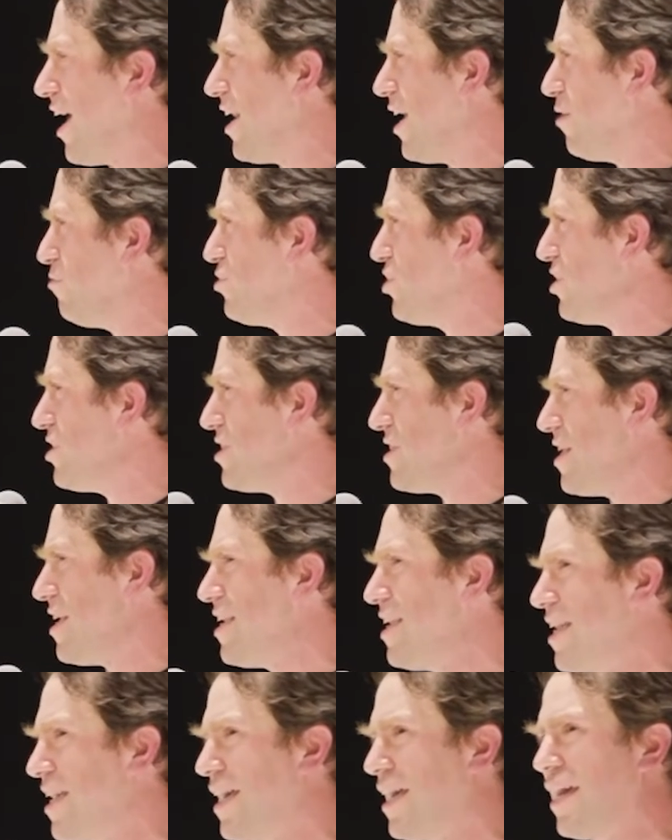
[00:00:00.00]
and I'm just
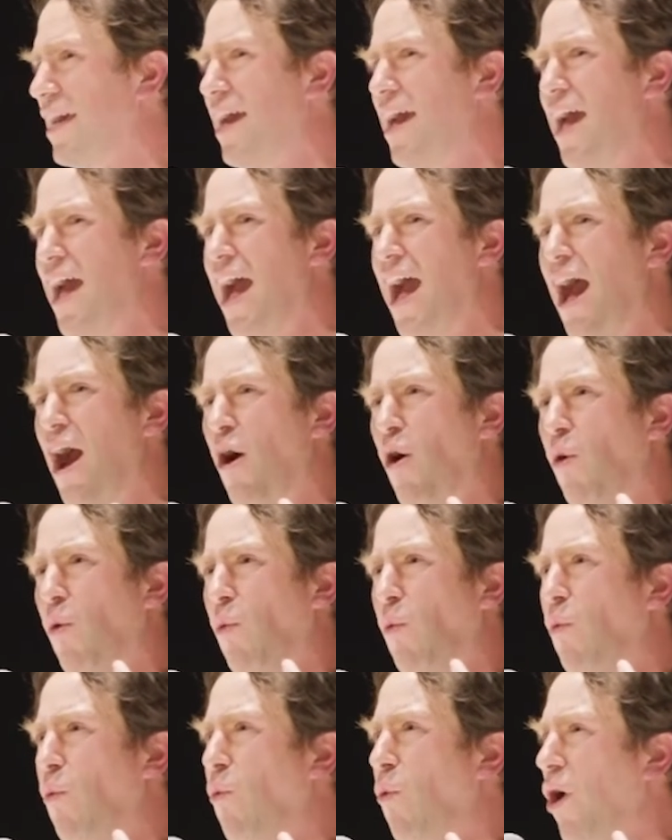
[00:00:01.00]
thinking,
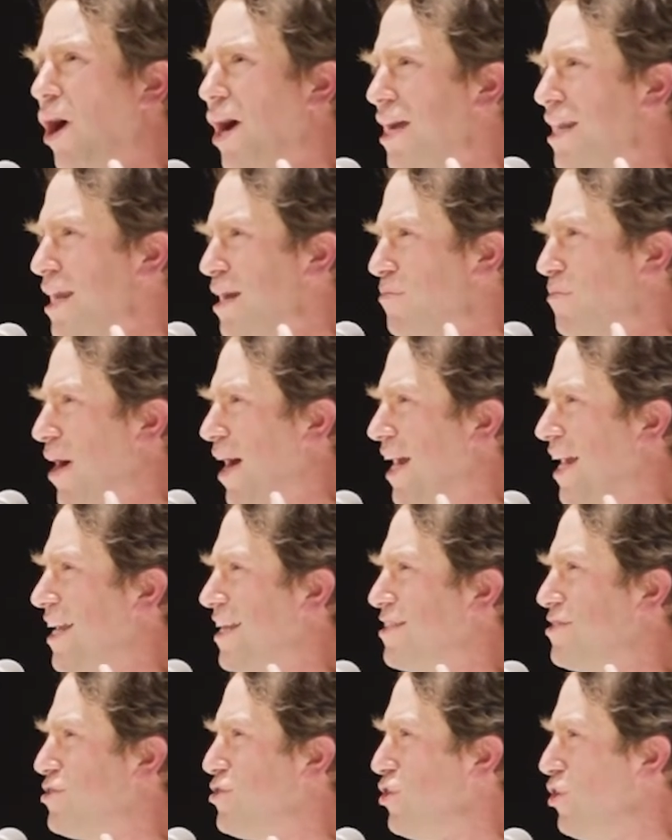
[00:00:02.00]
what am I
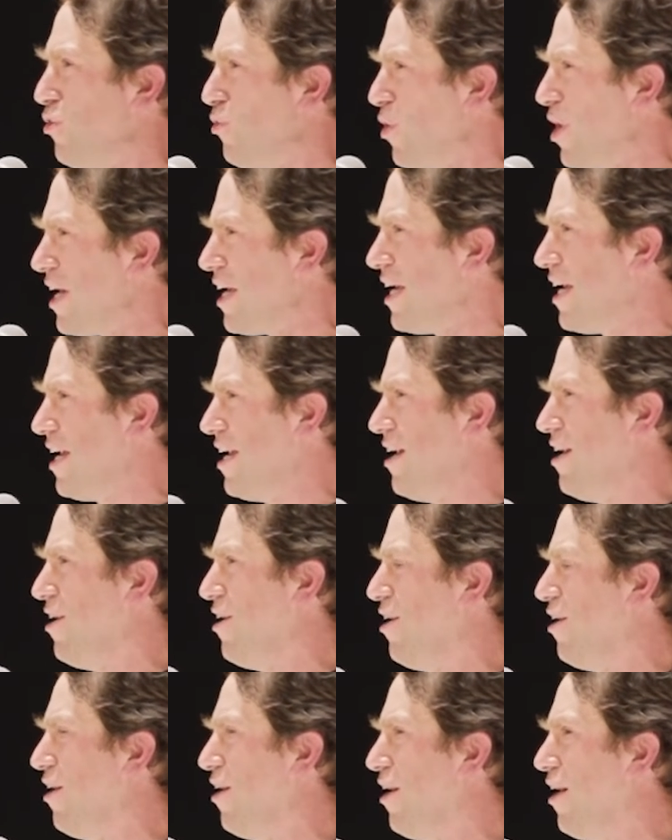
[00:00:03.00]
doing
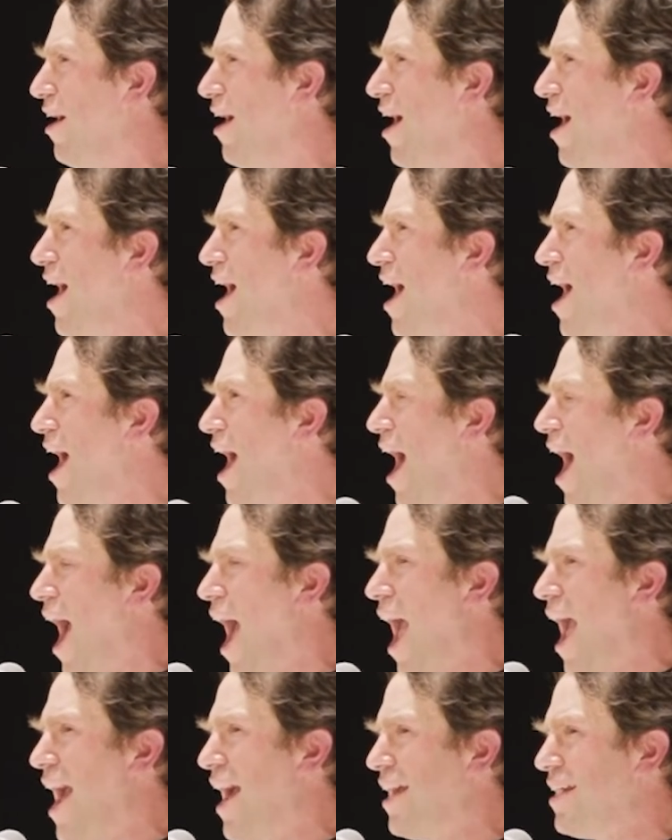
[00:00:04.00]
here?
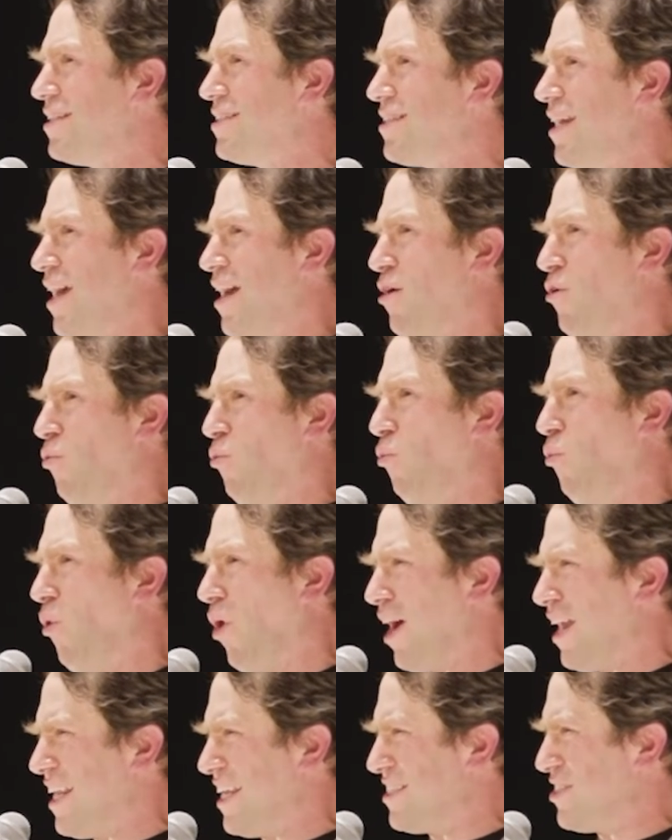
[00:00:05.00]
And
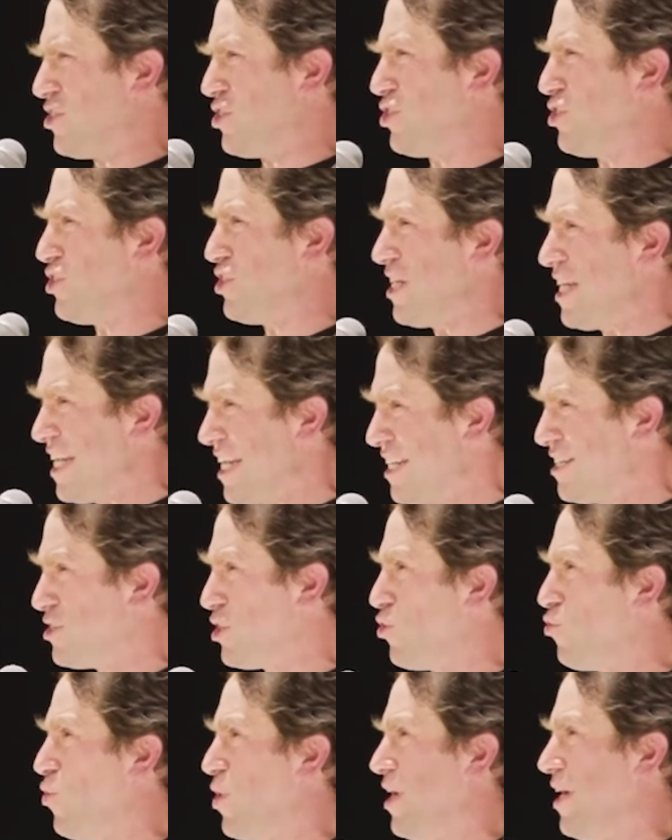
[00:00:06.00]
what is she
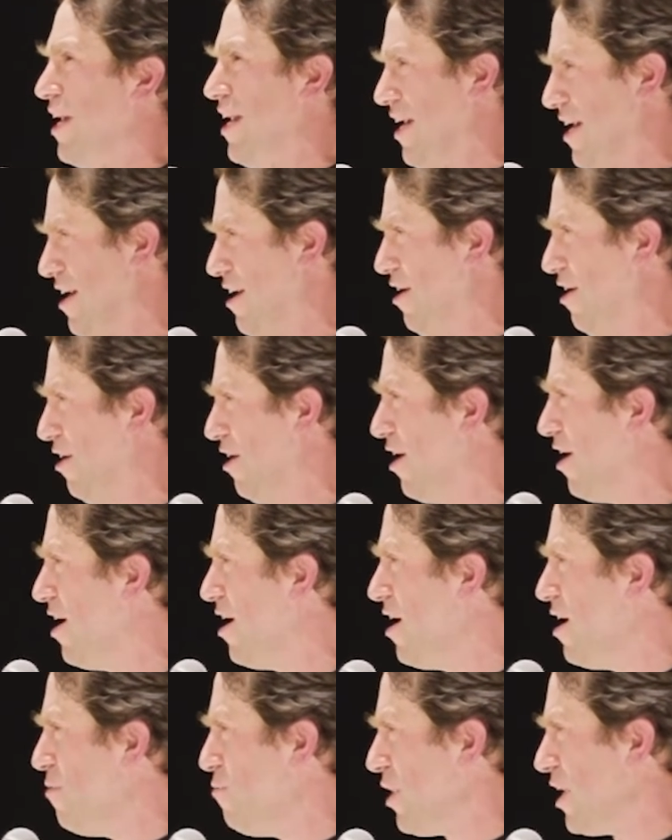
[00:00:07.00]
doing here?
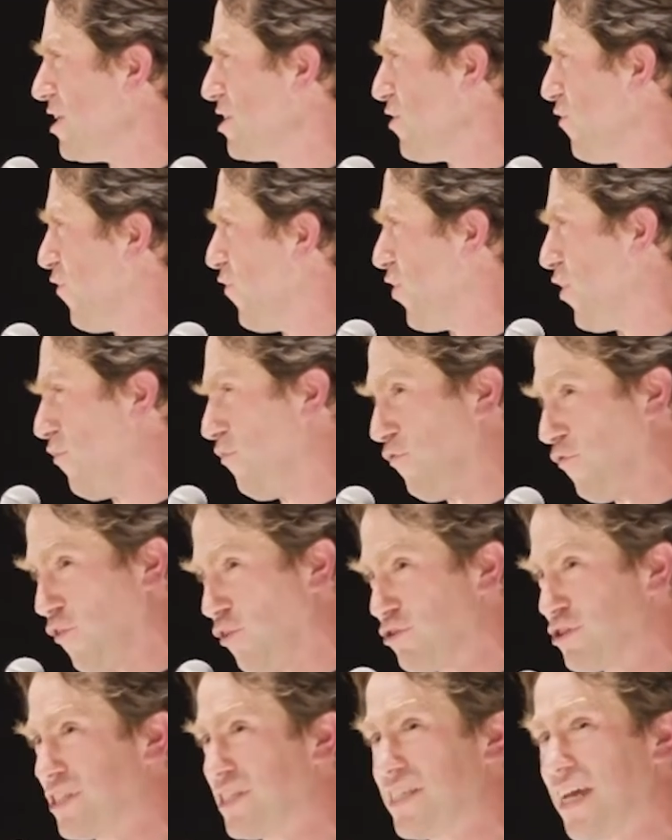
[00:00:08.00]
Because for the
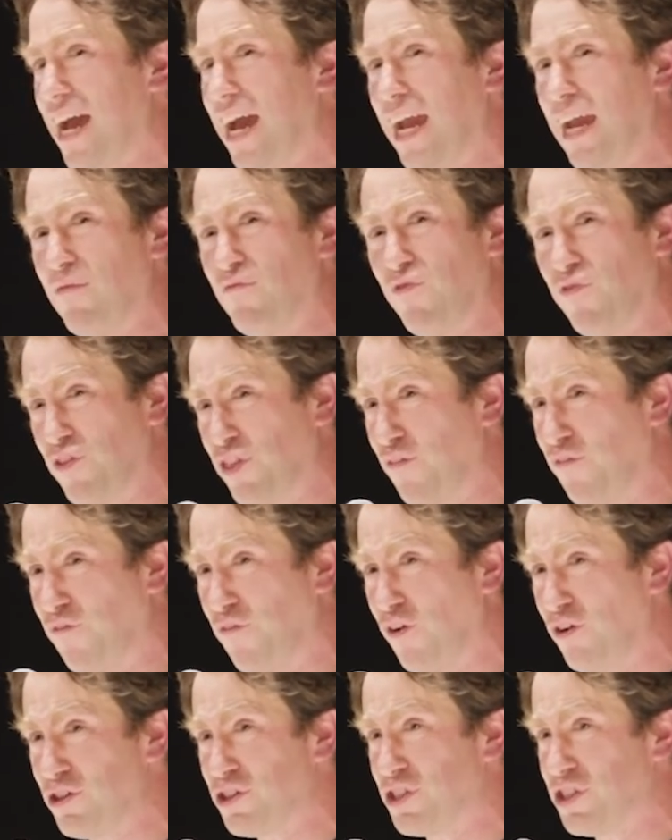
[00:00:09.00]
first time
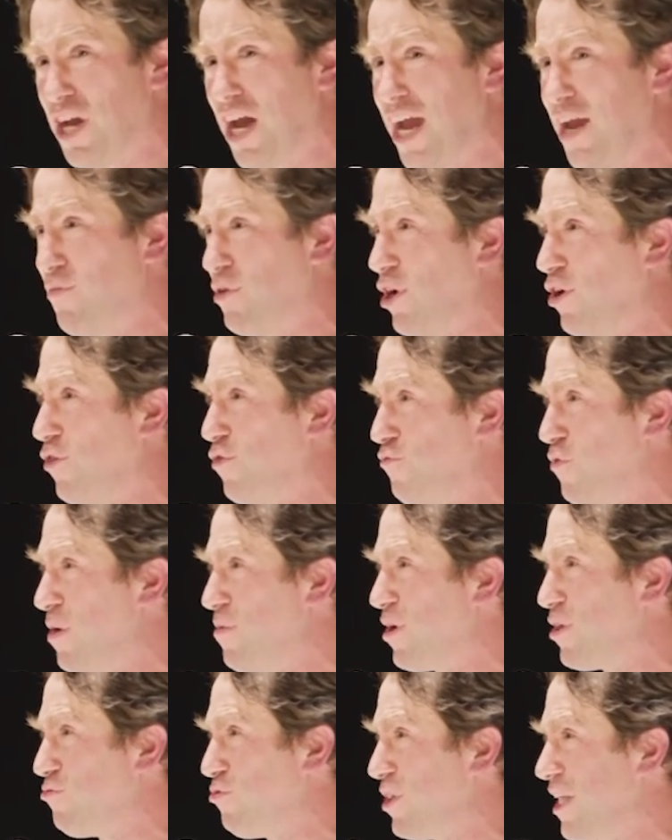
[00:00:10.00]
in our
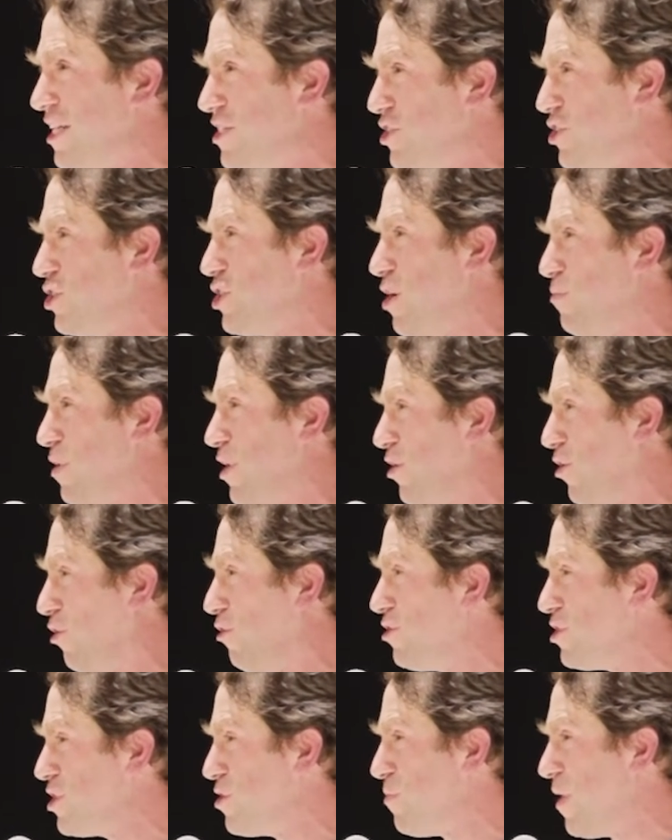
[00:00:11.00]
3-month relationship, it
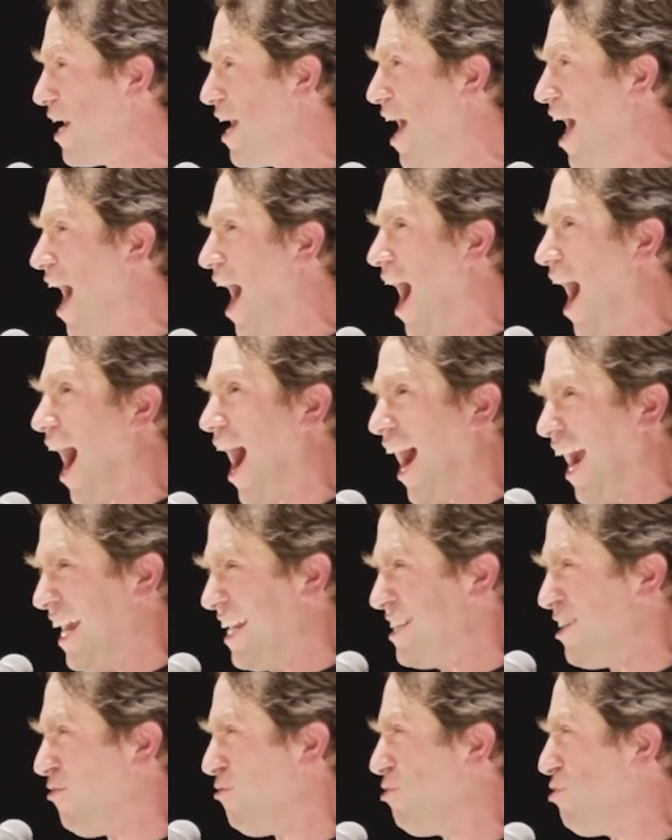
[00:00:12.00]
occurs to me, I
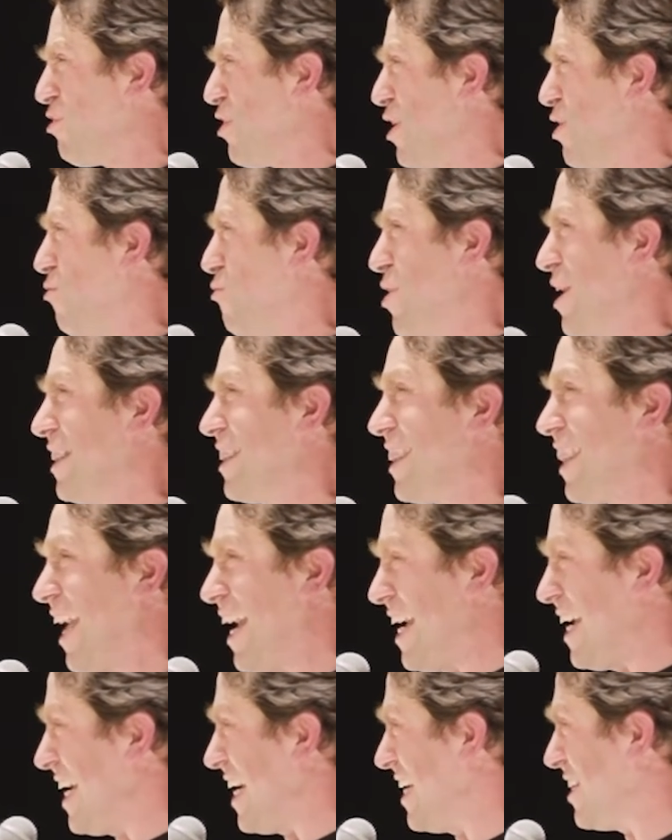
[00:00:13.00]
don't think we
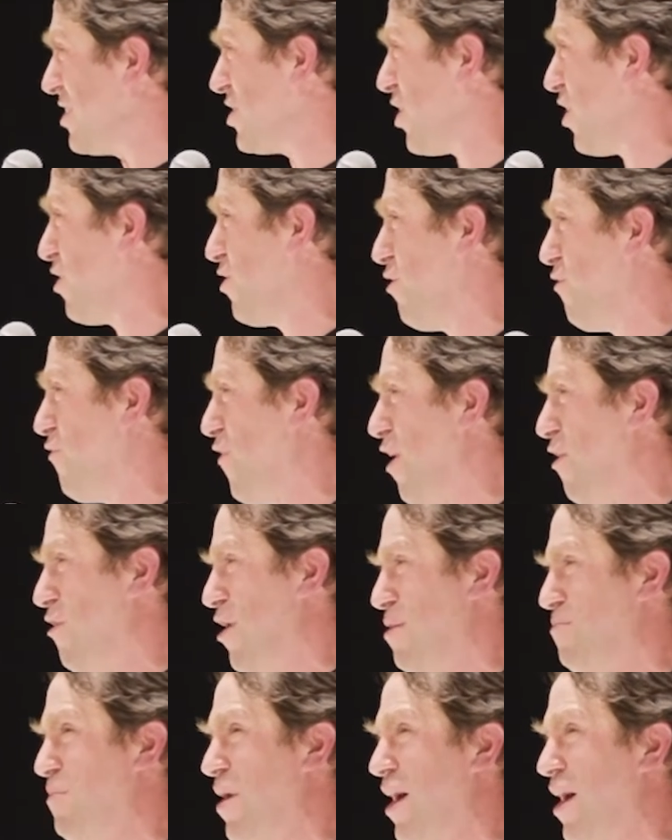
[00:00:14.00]
like each other very